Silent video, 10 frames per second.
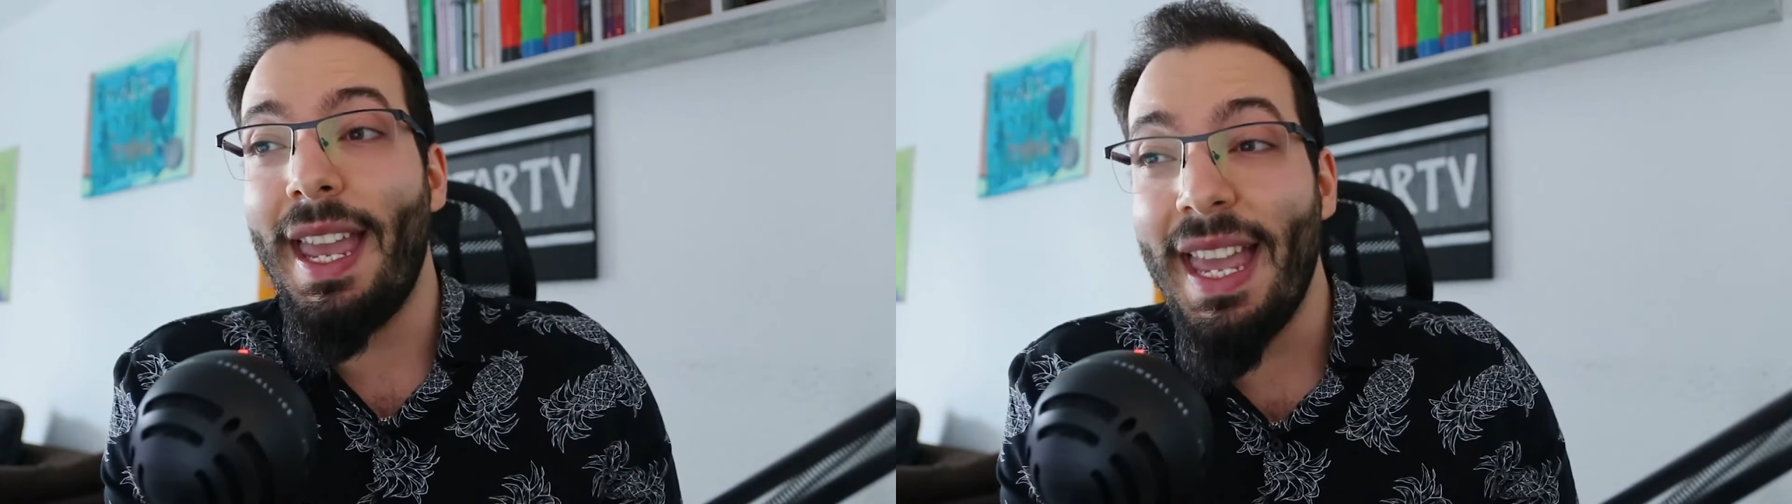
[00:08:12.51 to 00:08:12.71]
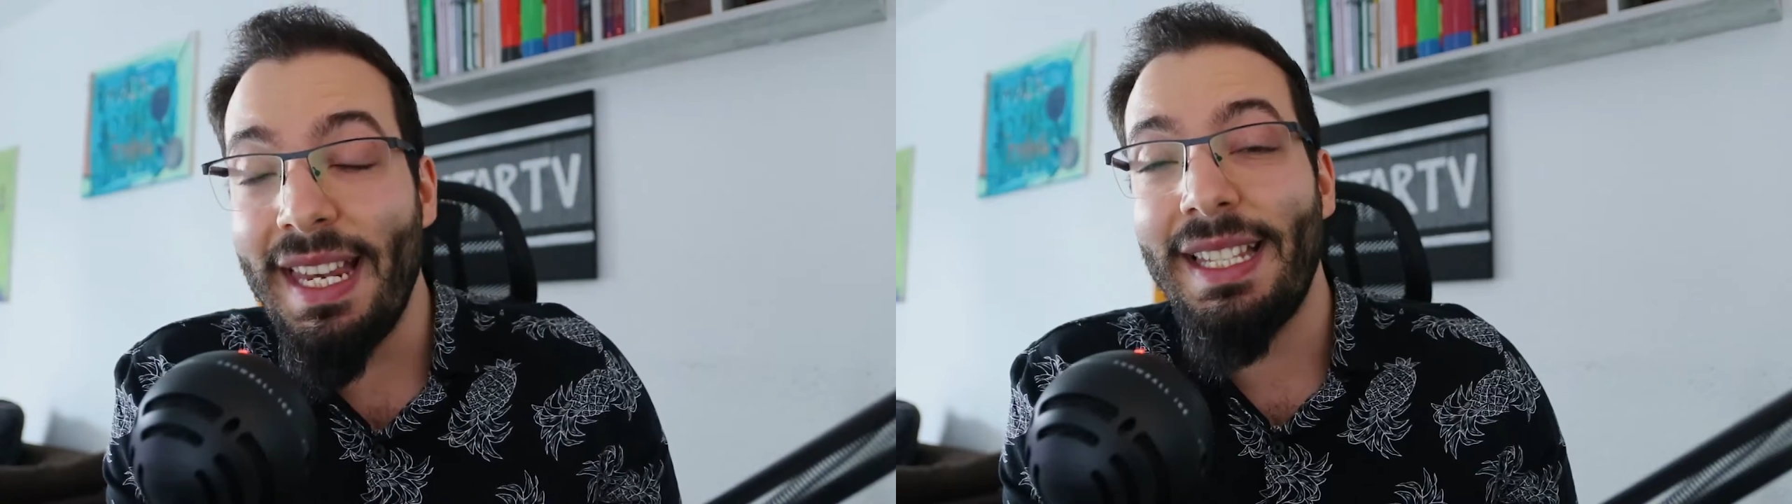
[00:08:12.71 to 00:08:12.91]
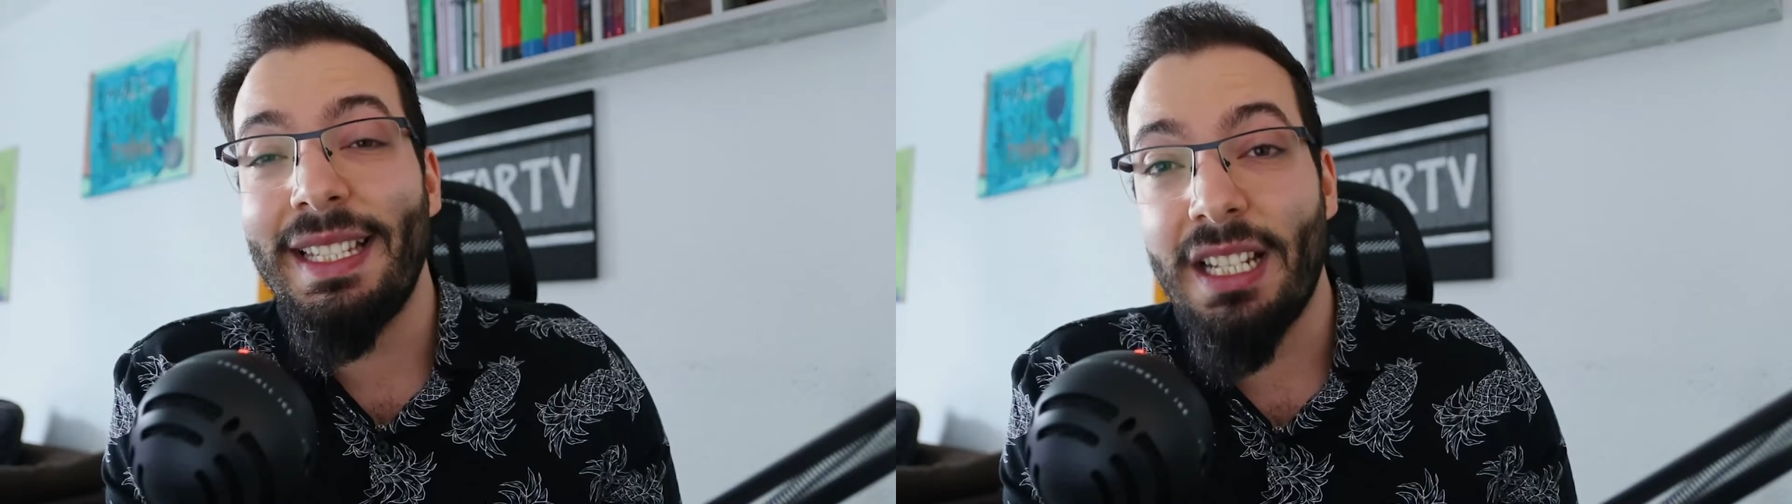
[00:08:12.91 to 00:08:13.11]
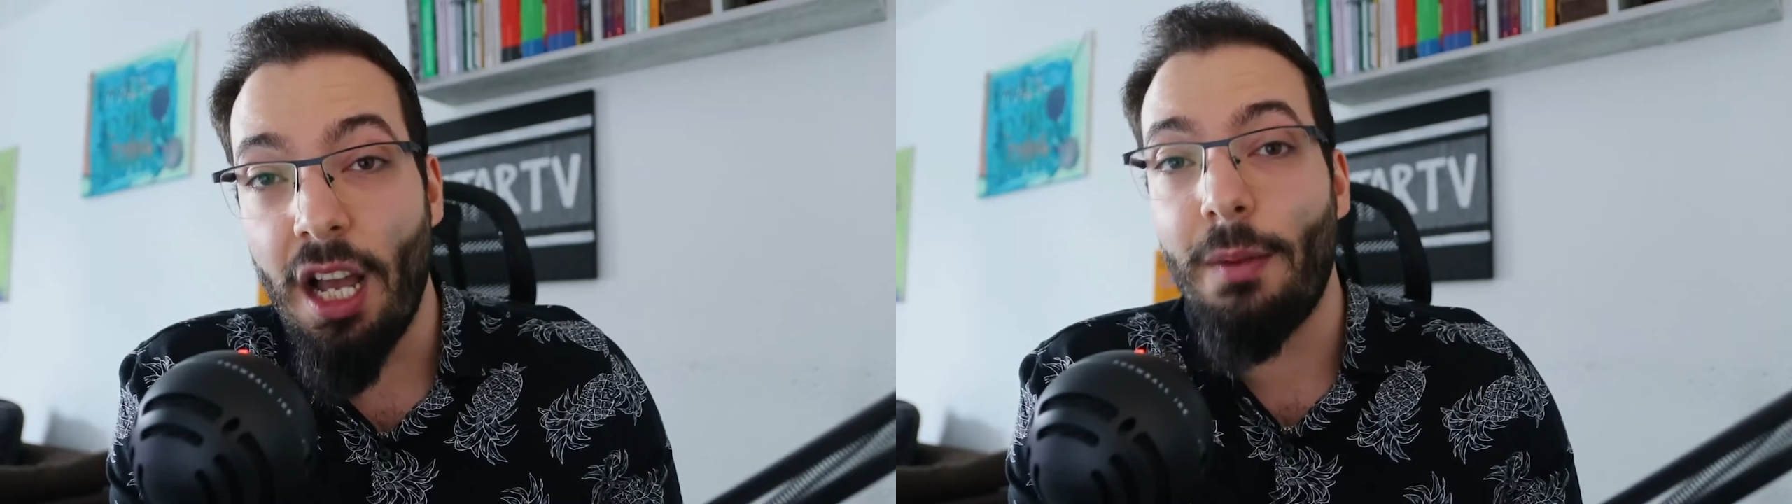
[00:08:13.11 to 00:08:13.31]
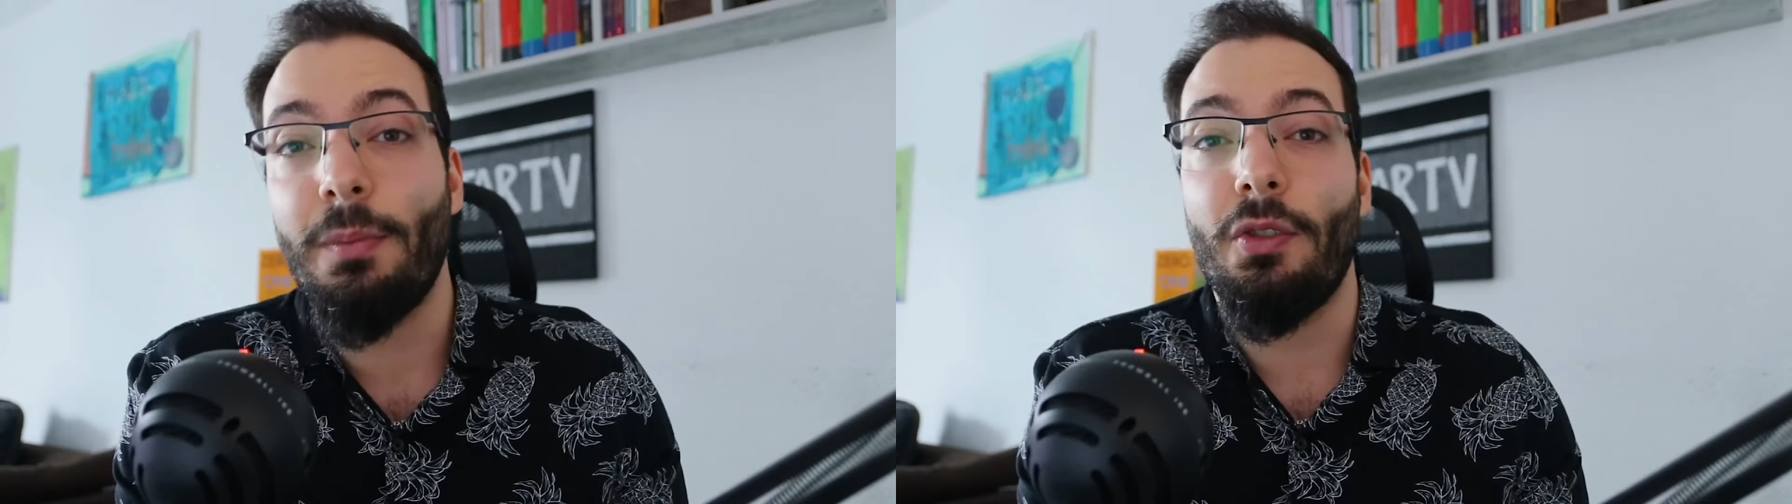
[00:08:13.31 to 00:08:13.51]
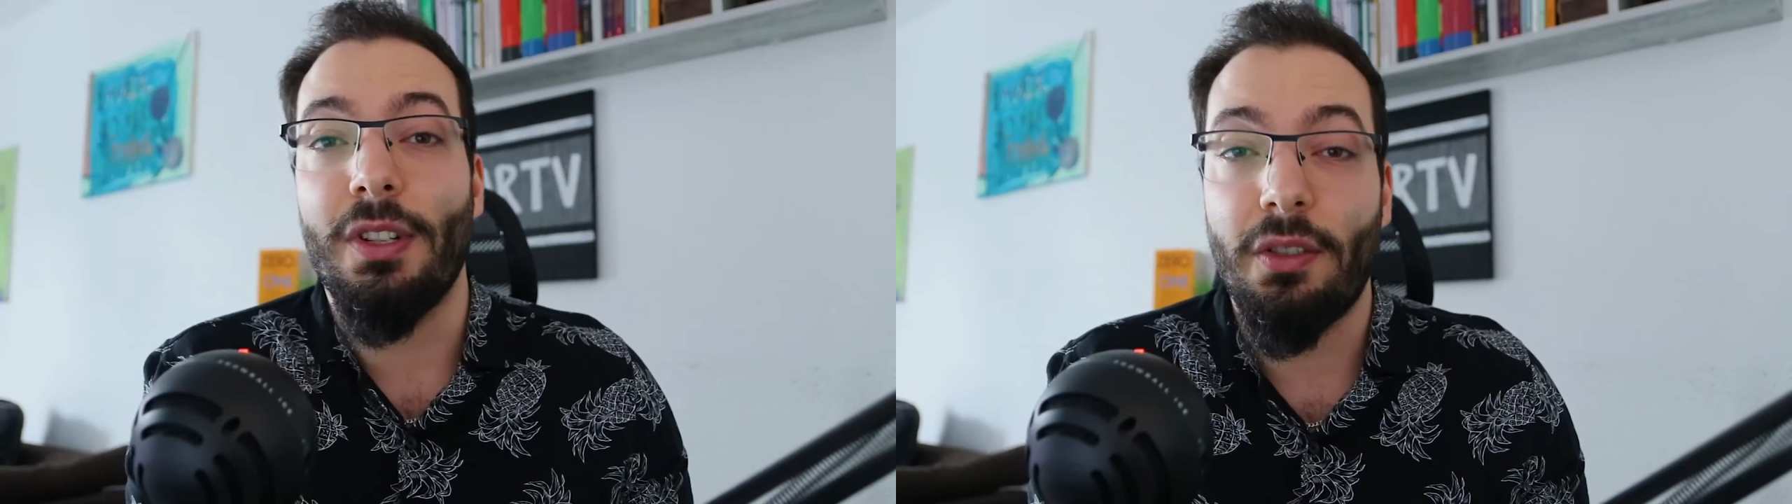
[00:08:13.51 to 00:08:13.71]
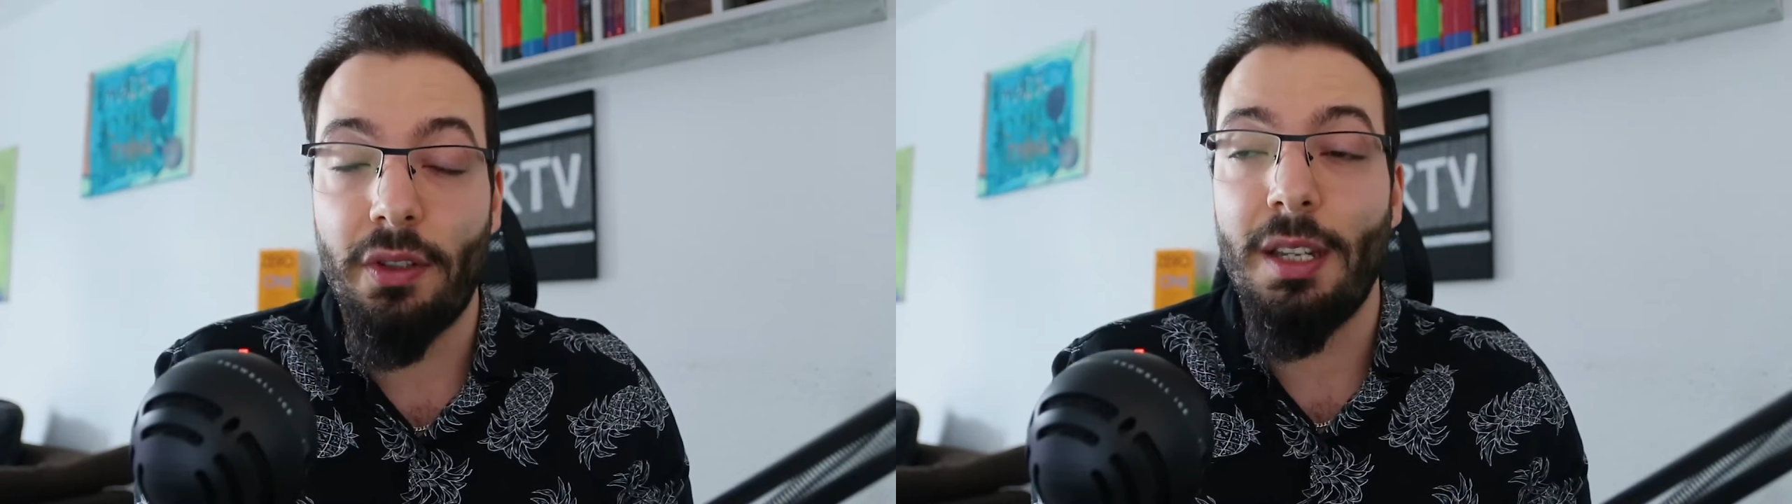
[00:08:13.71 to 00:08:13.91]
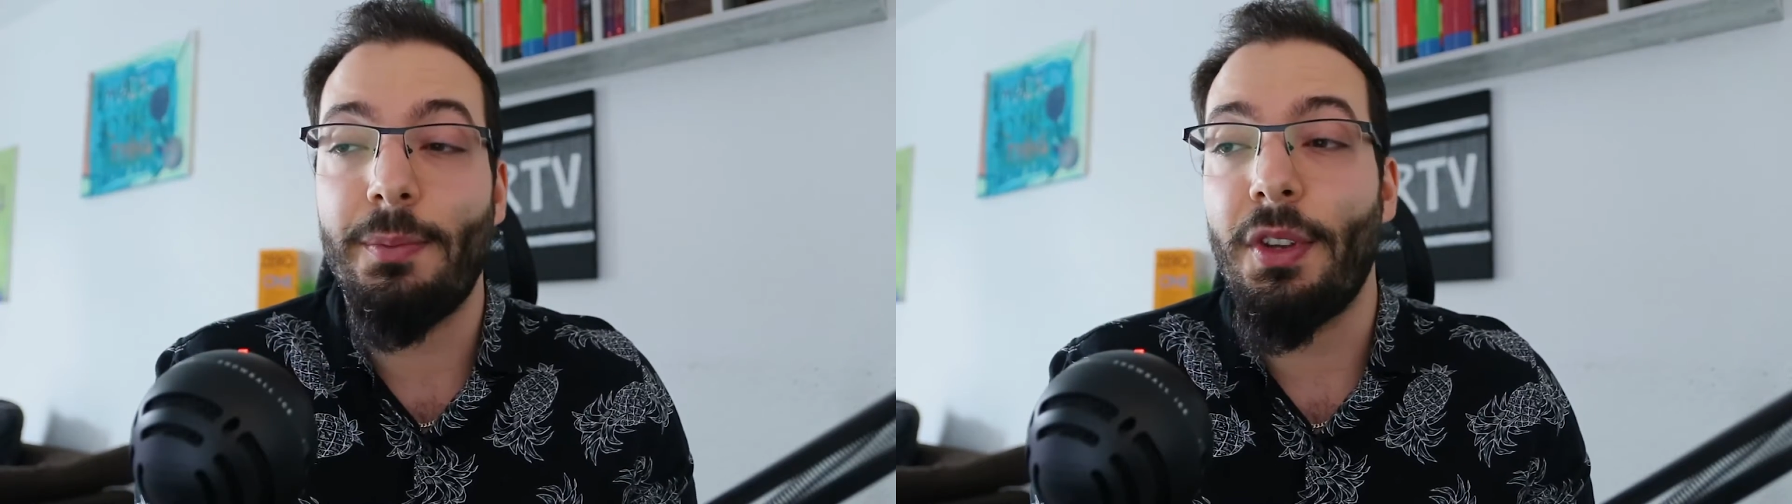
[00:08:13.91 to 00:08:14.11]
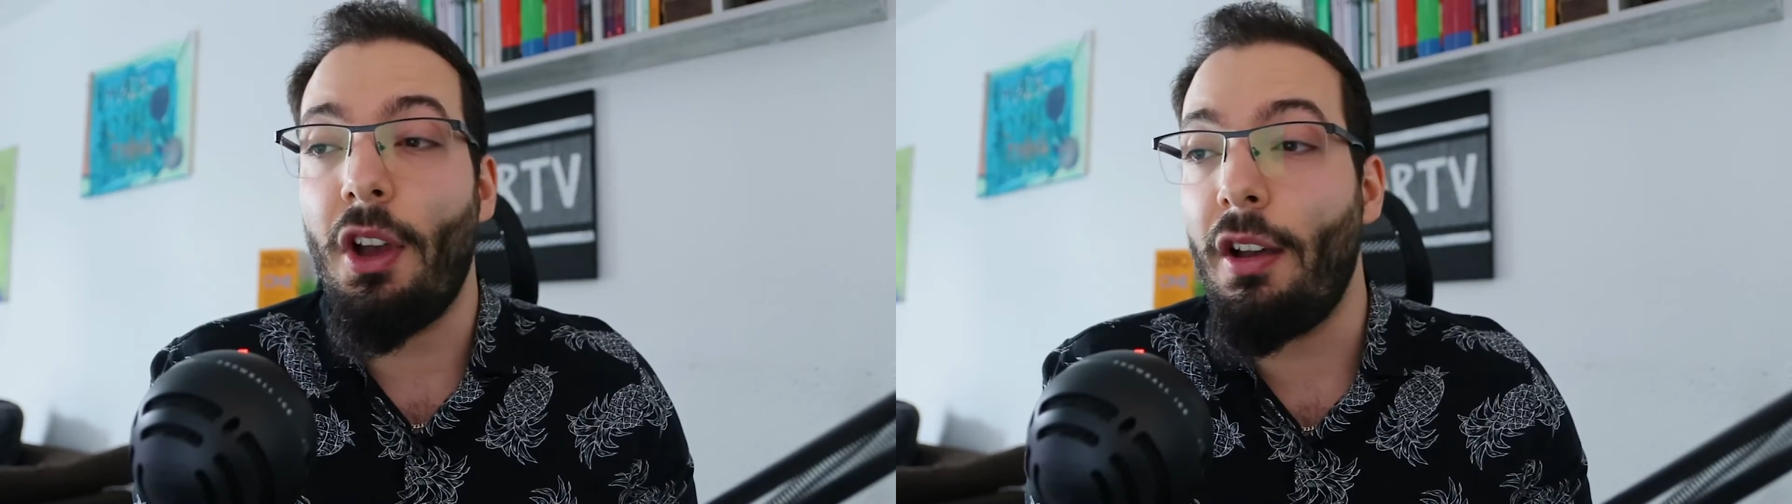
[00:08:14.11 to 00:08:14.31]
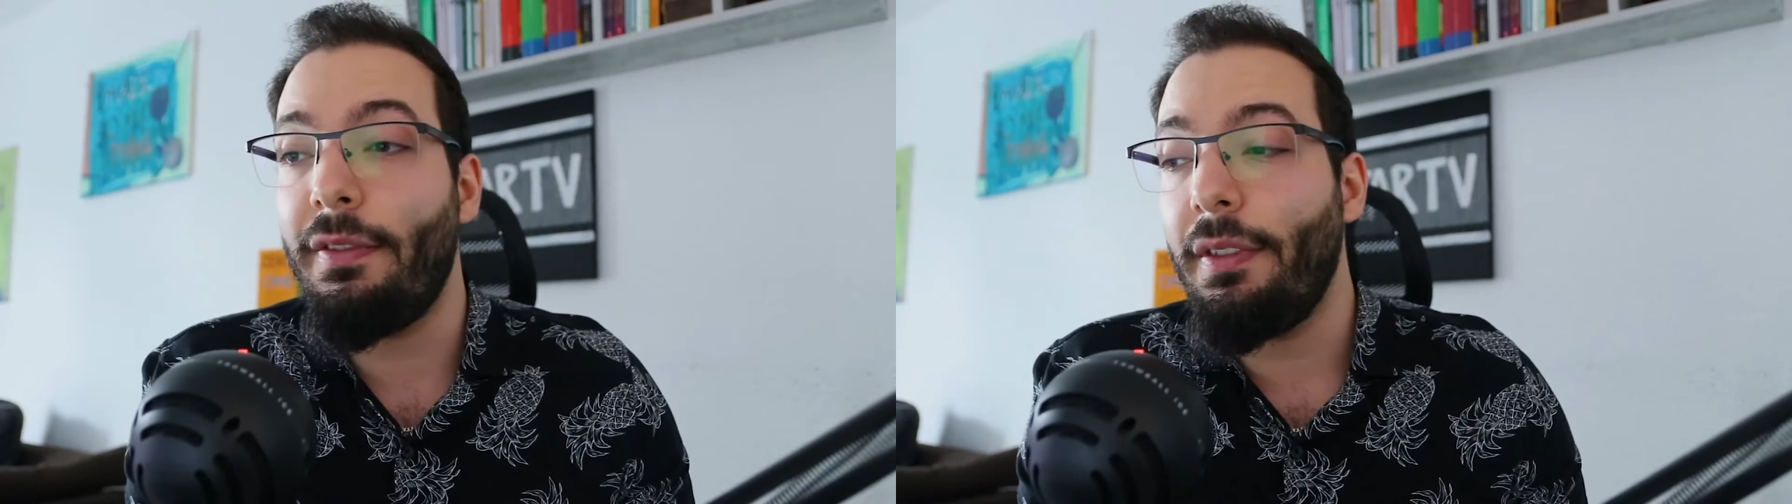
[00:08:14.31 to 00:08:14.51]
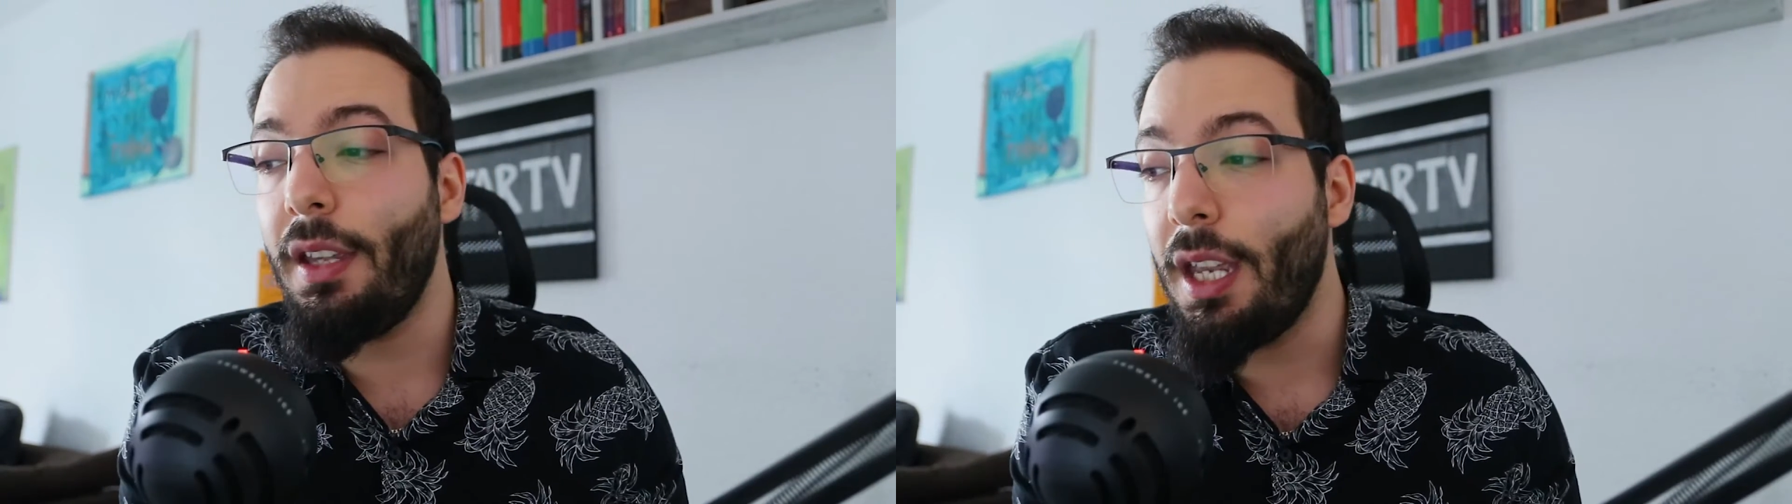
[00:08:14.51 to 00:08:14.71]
income or streams of